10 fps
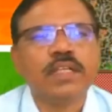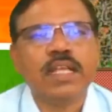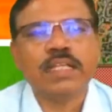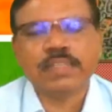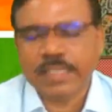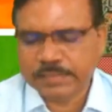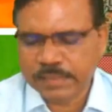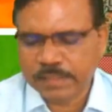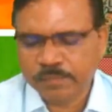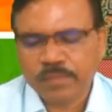last
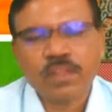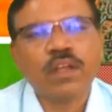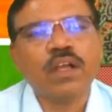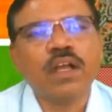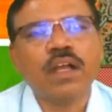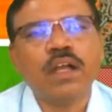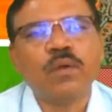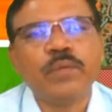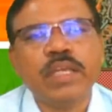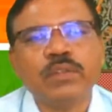lecture,
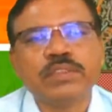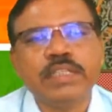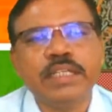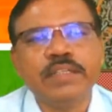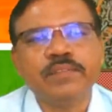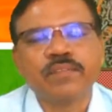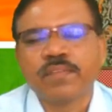we have seen